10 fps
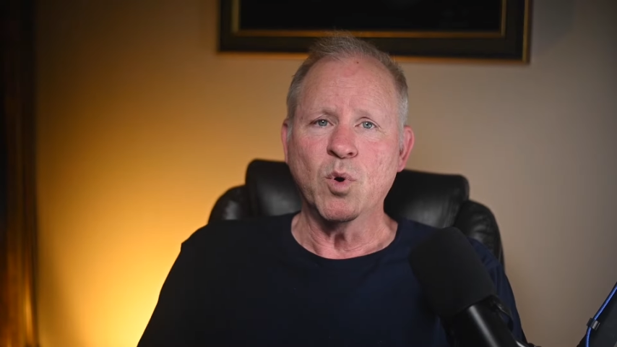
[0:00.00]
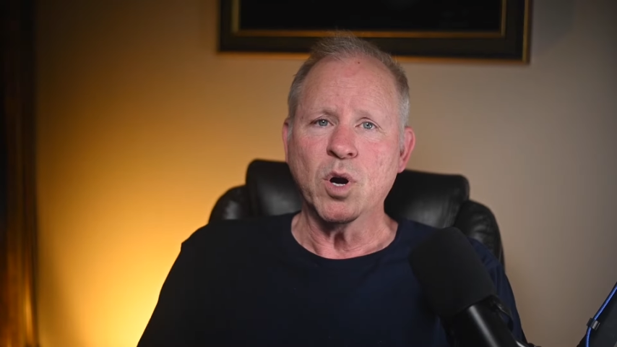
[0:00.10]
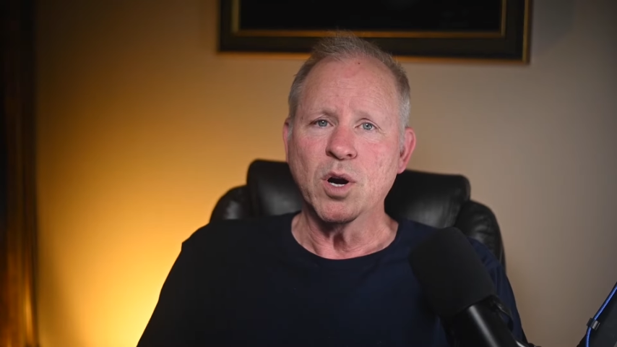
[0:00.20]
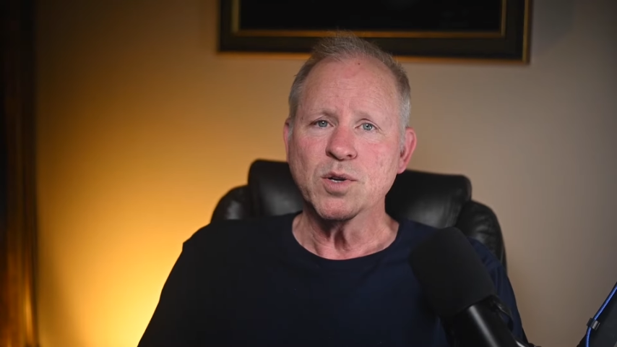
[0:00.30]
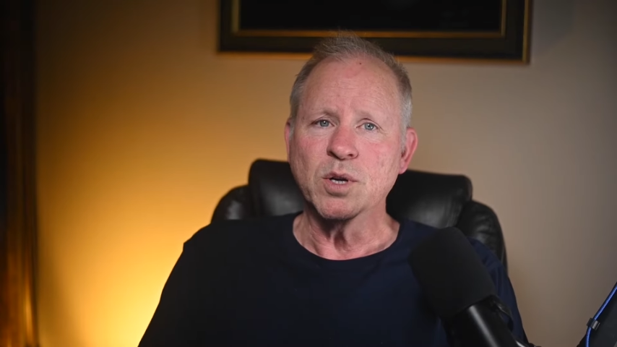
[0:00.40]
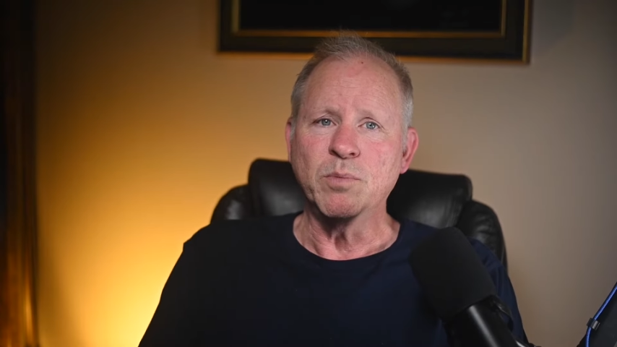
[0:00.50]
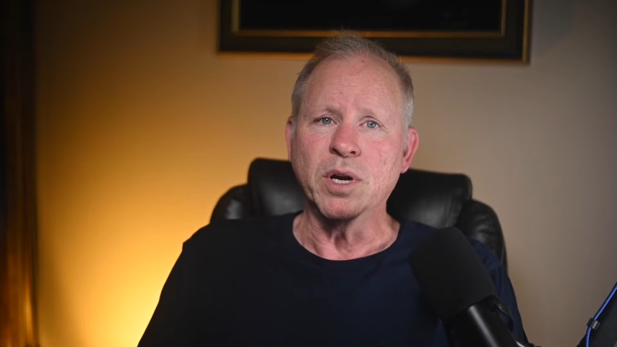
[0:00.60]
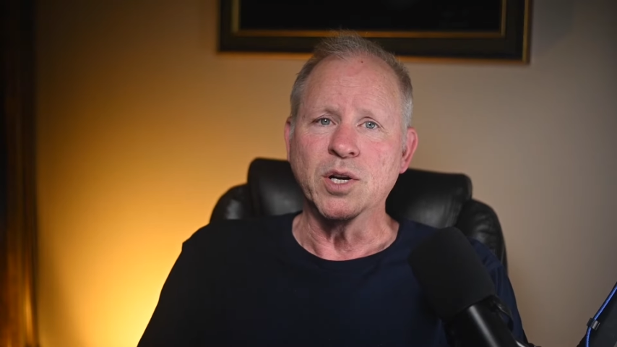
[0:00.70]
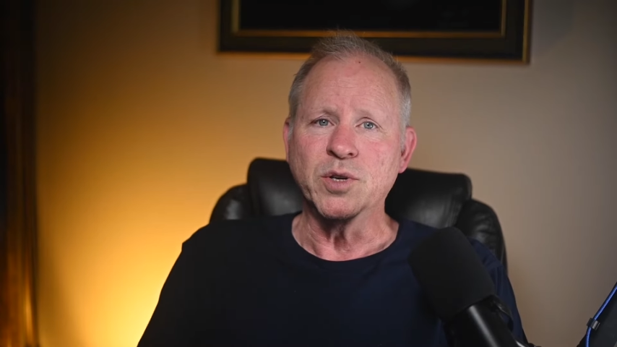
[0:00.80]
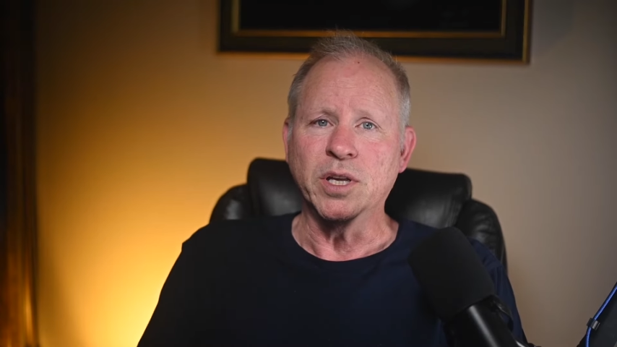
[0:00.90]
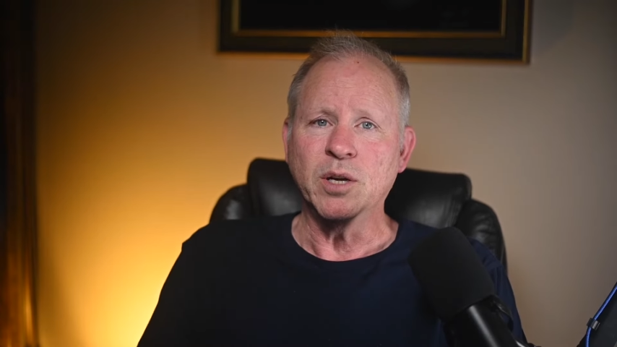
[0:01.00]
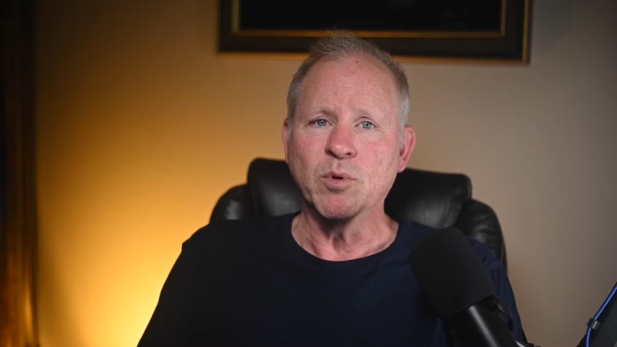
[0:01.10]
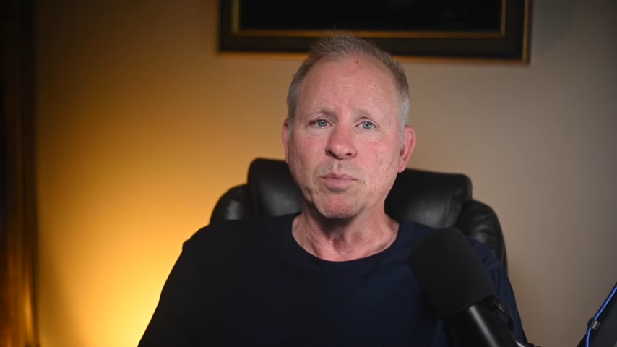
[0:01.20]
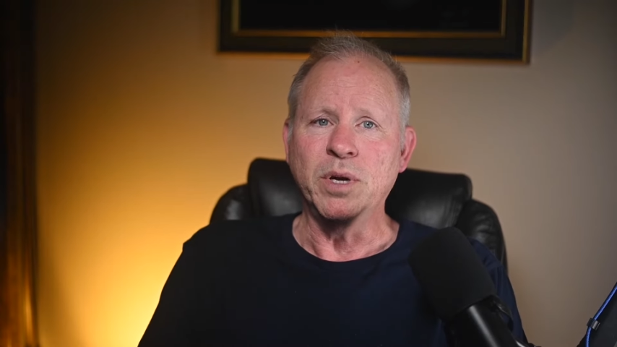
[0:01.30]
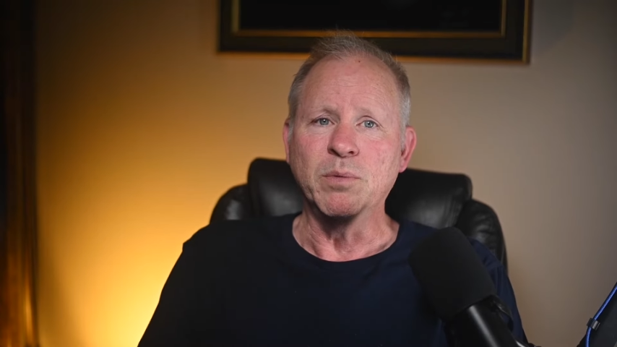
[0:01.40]
Four cars on Bring-A-Trailer
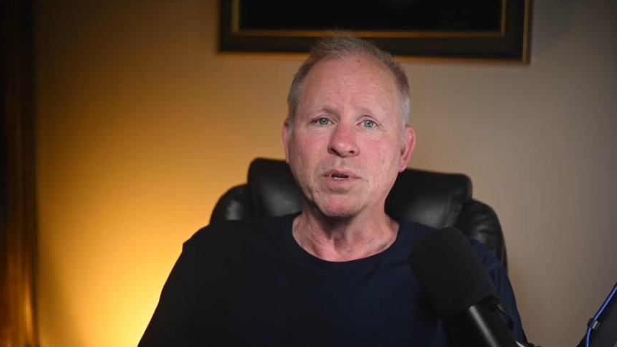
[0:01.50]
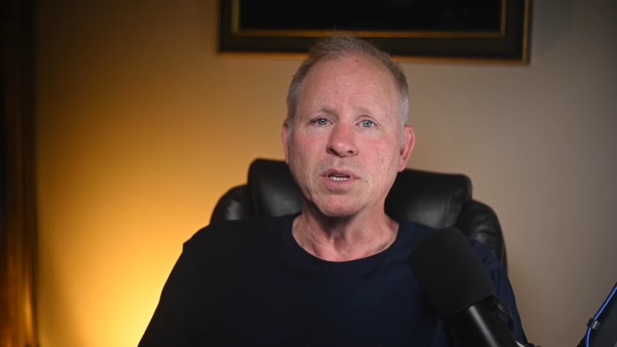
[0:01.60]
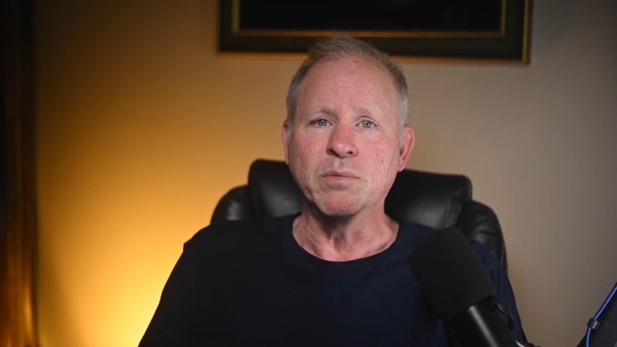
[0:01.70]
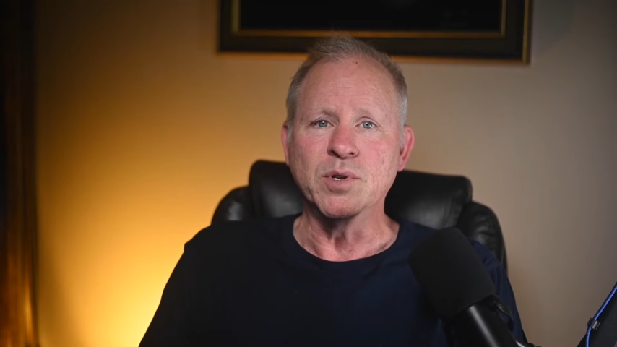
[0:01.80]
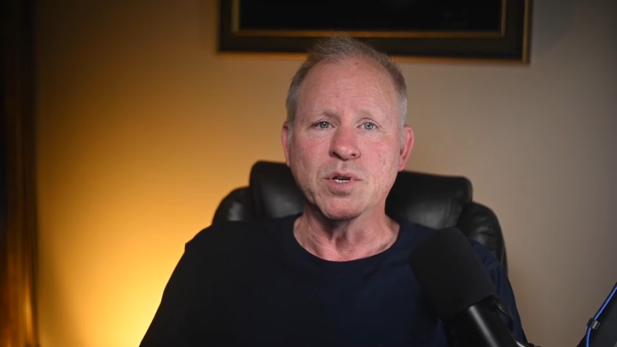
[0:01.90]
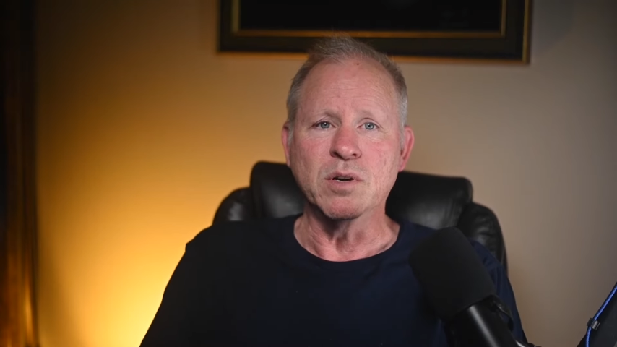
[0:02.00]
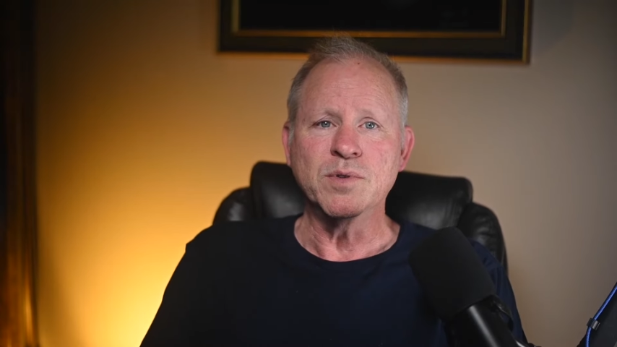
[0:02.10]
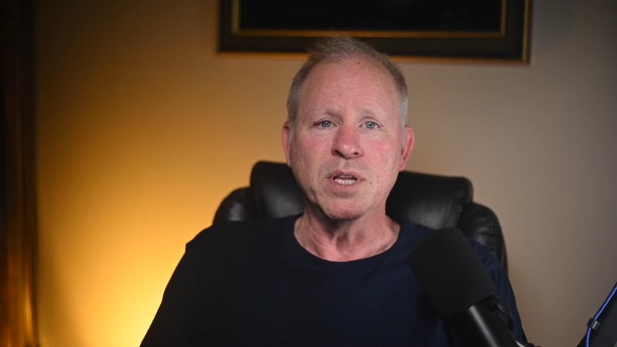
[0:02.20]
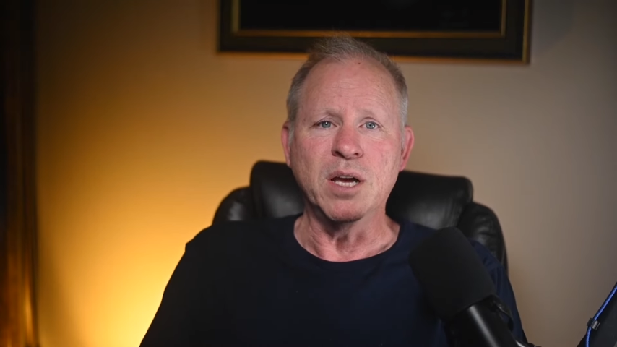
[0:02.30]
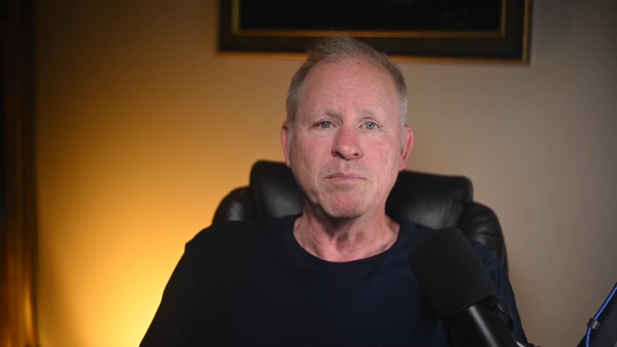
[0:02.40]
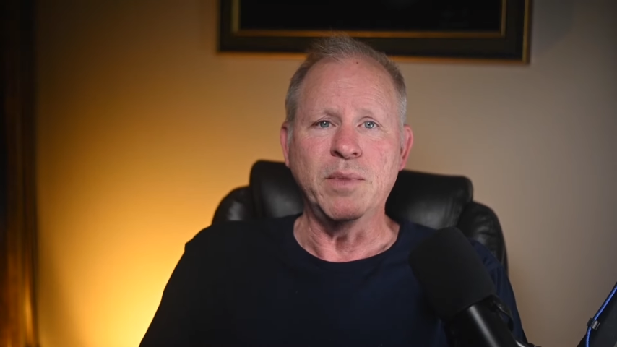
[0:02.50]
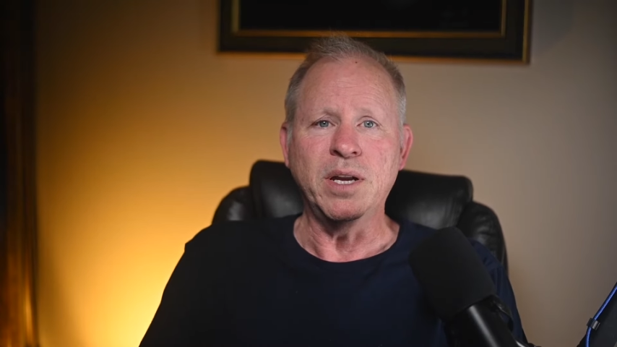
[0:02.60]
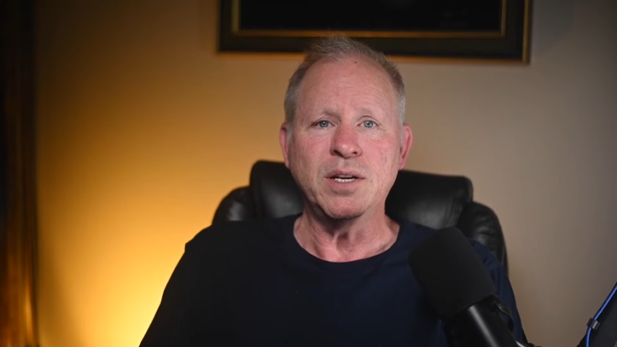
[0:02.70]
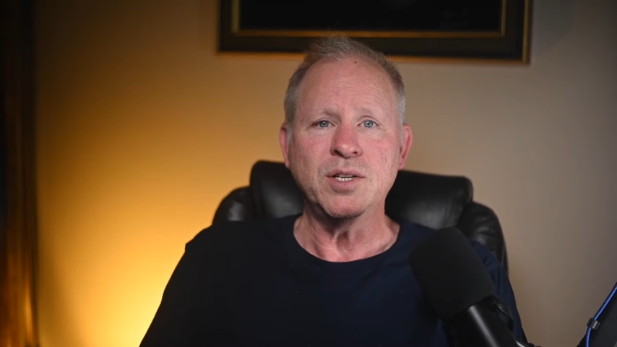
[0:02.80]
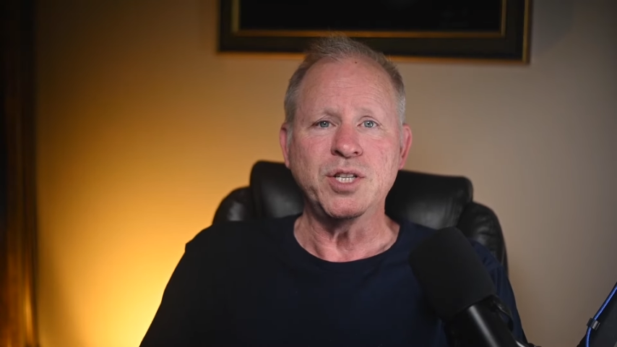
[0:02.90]
were bid with their reserves not
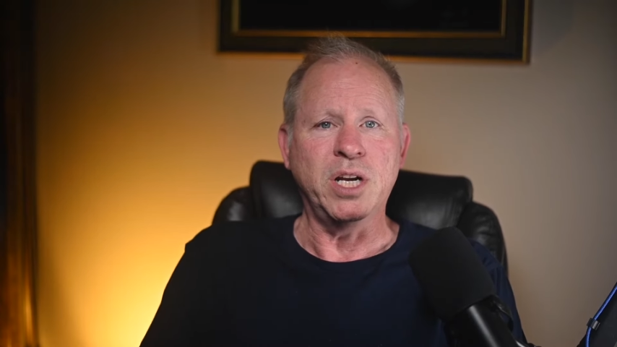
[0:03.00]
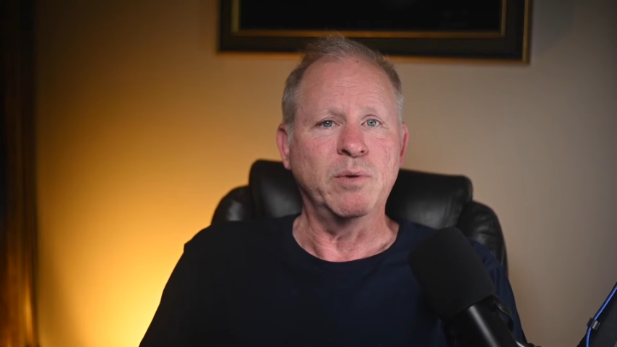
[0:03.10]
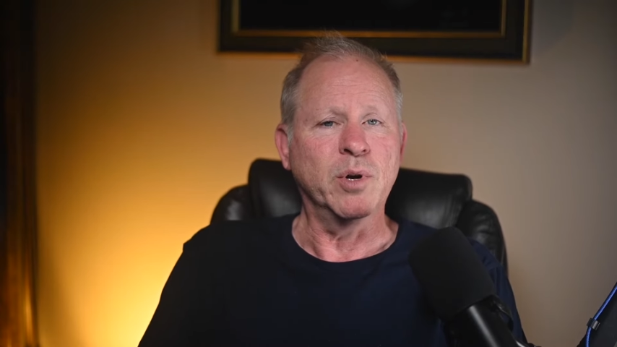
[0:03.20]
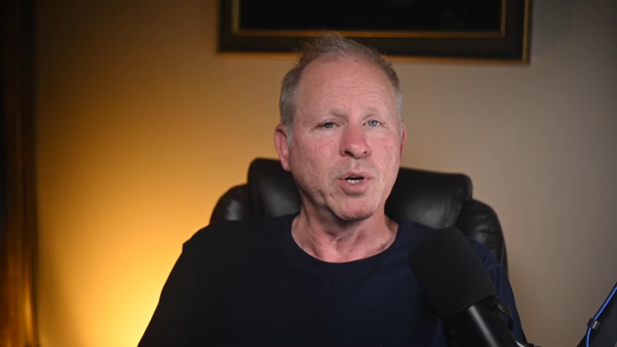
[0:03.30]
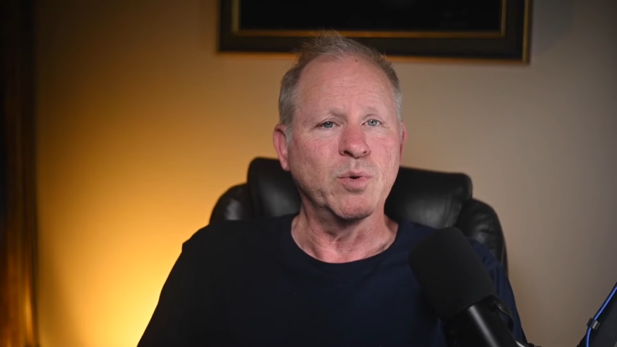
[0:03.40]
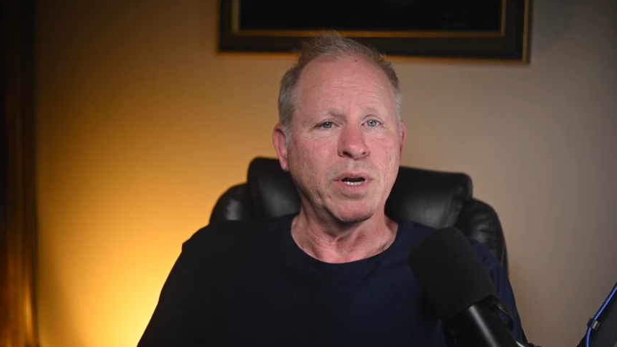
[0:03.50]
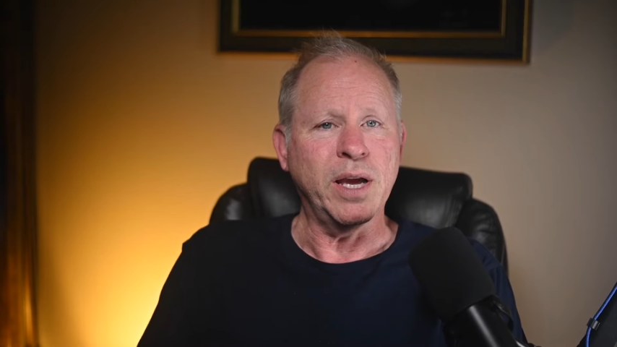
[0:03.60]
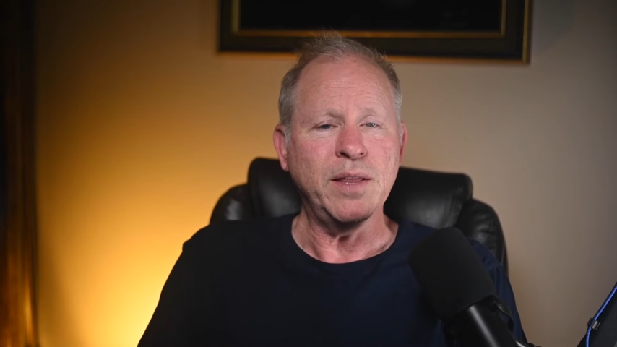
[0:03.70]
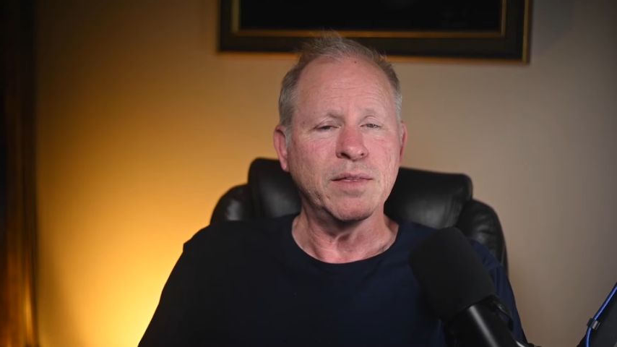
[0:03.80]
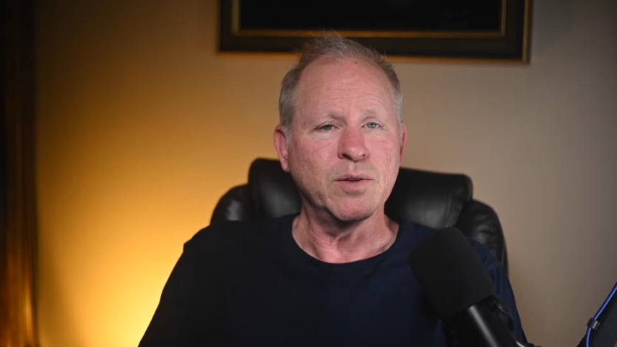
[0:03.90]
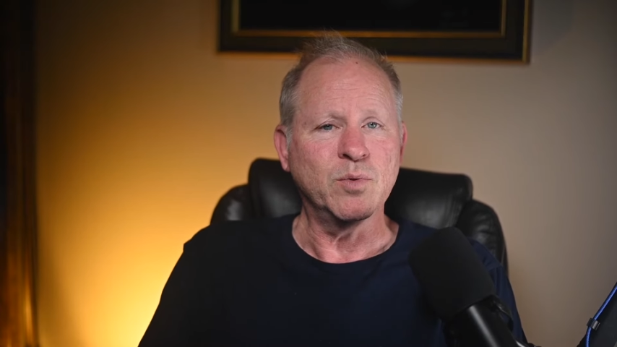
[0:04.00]
met January 28th and